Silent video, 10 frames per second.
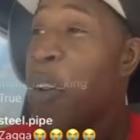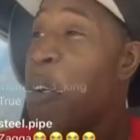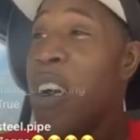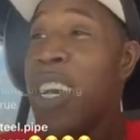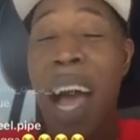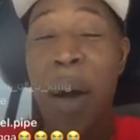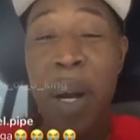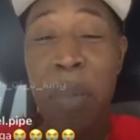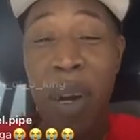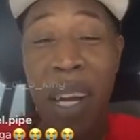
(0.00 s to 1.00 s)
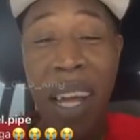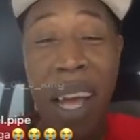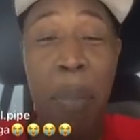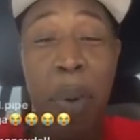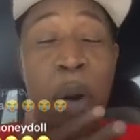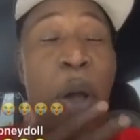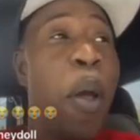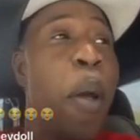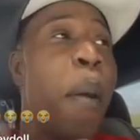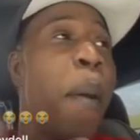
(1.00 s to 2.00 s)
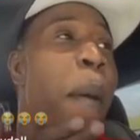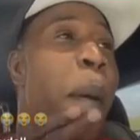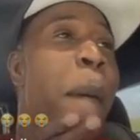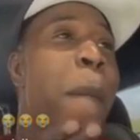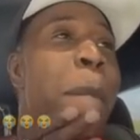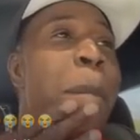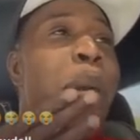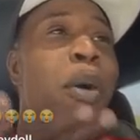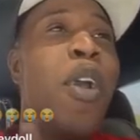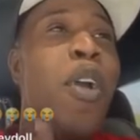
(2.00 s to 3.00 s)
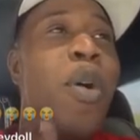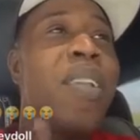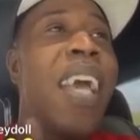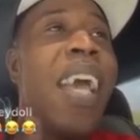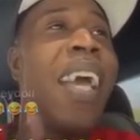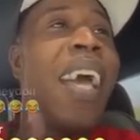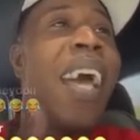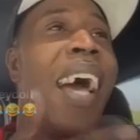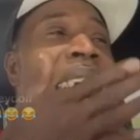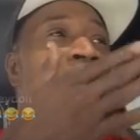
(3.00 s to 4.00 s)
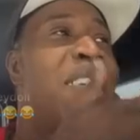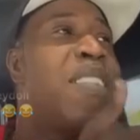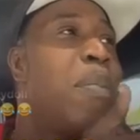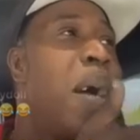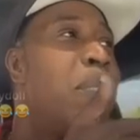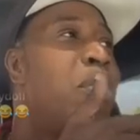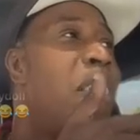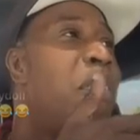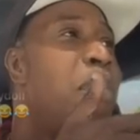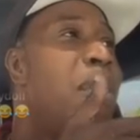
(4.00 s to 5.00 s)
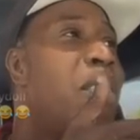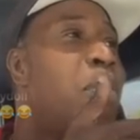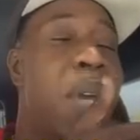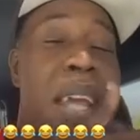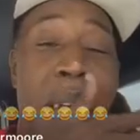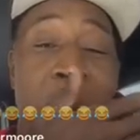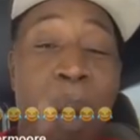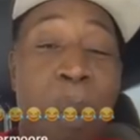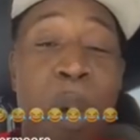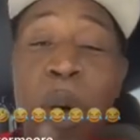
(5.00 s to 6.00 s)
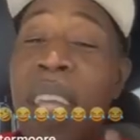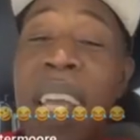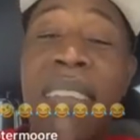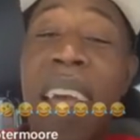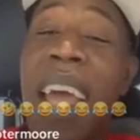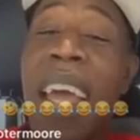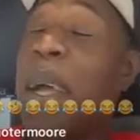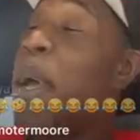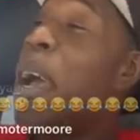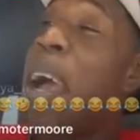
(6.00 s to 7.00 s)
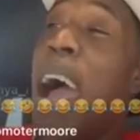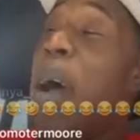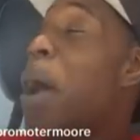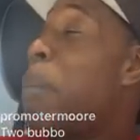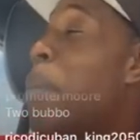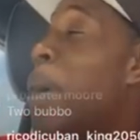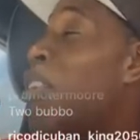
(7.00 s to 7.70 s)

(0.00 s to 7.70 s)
Run gone with the money. Cause Blue, Blue no know say, I ah, this the man him trying for this Beenie. Blue thing say, I ah, rob them, I